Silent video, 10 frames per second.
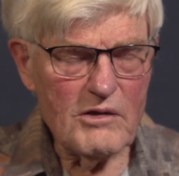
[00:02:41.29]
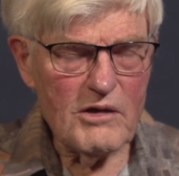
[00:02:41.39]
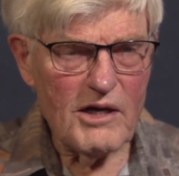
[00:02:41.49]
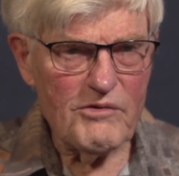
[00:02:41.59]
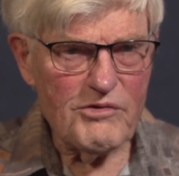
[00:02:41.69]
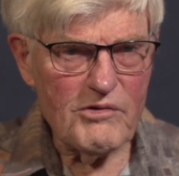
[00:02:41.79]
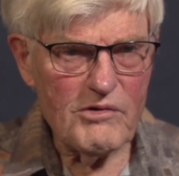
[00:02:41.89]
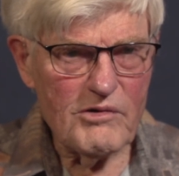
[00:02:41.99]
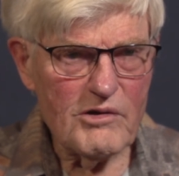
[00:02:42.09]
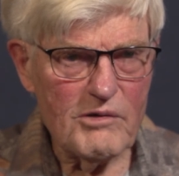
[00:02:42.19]
You have
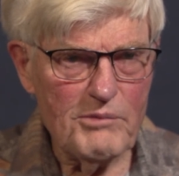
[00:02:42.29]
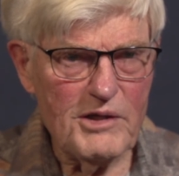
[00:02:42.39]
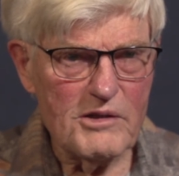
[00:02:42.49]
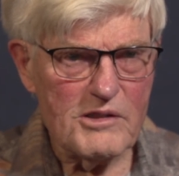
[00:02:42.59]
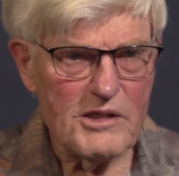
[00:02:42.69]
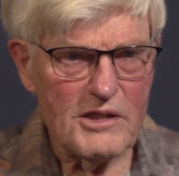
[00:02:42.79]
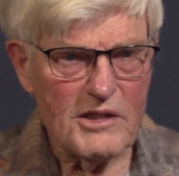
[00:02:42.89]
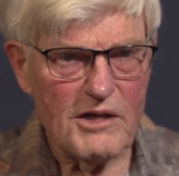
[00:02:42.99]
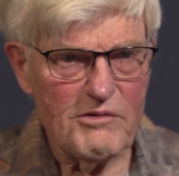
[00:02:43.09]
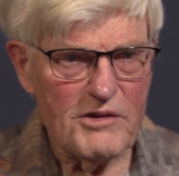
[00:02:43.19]
your meals there
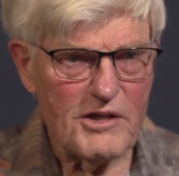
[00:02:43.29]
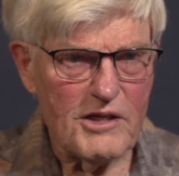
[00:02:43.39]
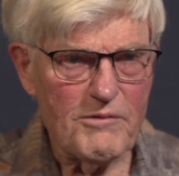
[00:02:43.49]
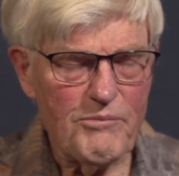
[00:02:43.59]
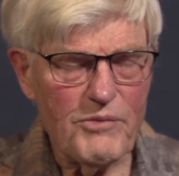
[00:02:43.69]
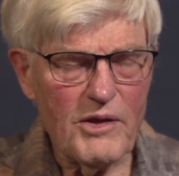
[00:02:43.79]
and everything.